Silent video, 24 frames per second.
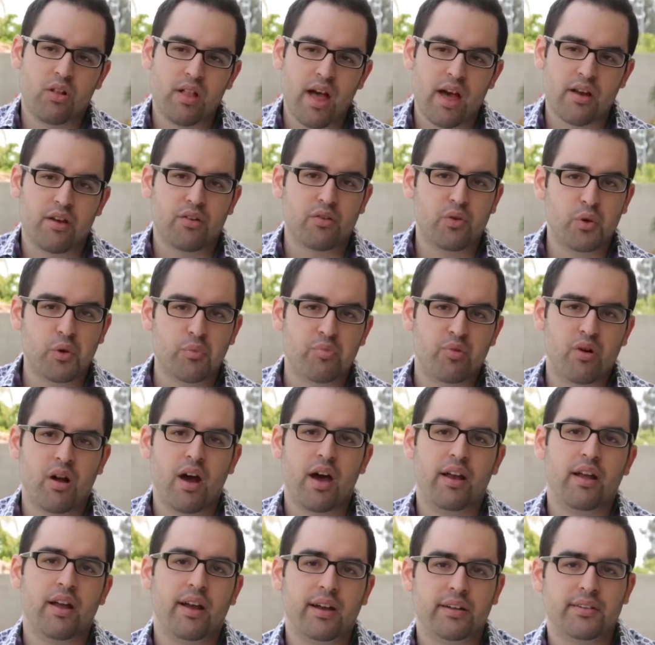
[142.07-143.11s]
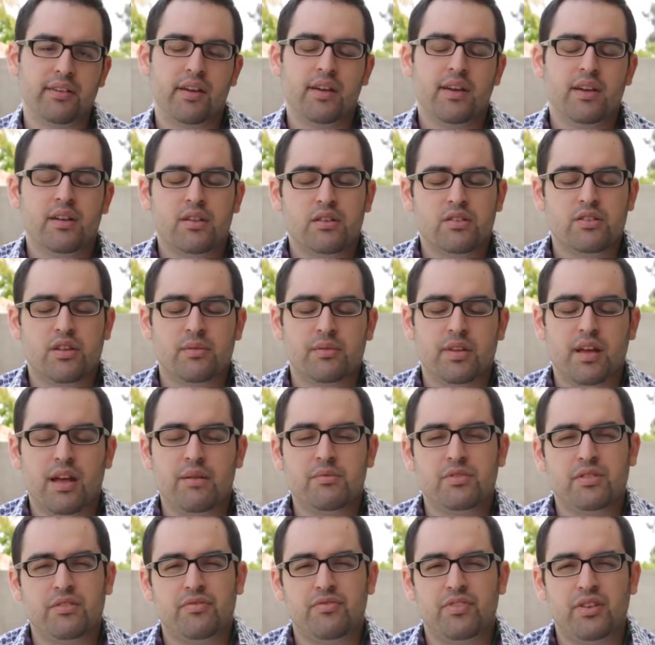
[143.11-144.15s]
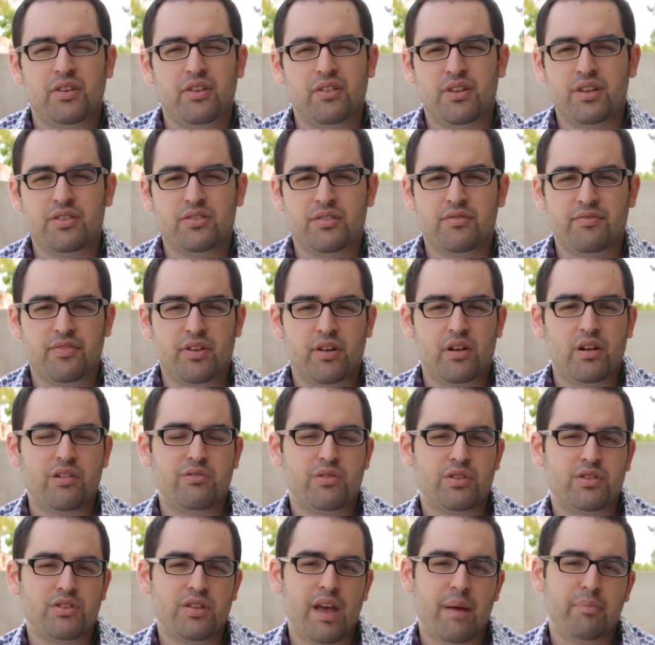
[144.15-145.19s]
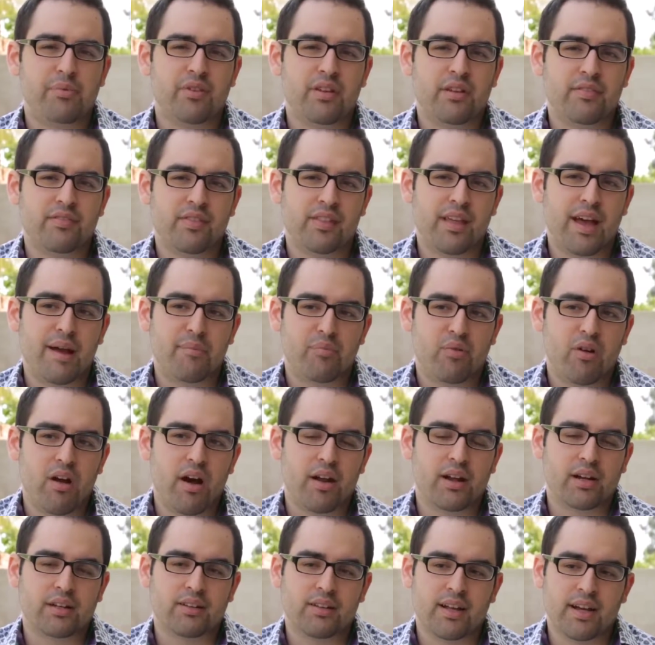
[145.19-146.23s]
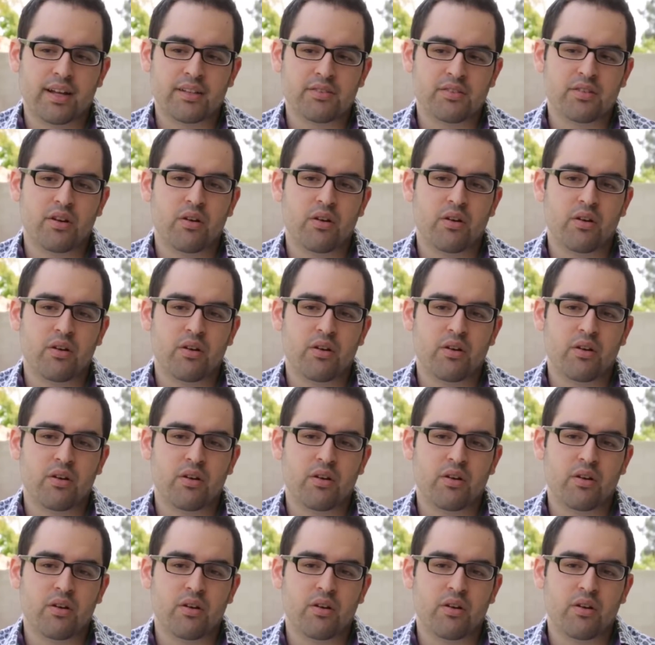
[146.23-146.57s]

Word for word: roll out a new product, sometimes the field isn't very receptive to that product line.